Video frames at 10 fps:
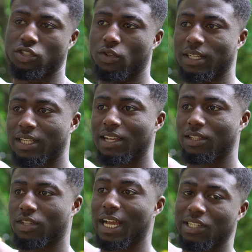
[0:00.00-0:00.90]
So that's that
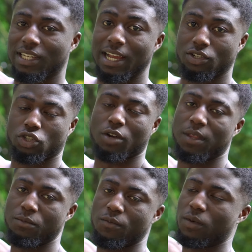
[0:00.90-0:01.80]
they're actually getting to the top
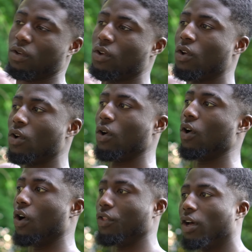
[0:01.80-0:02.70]
of the movement,
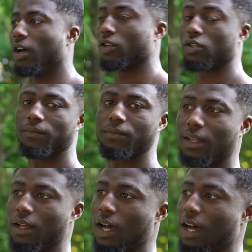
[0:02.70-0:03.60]
or the
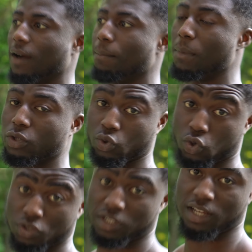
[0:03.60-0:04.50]
muscle
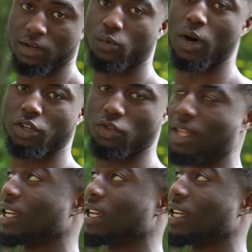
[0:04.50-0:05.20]
shortening while you're doing the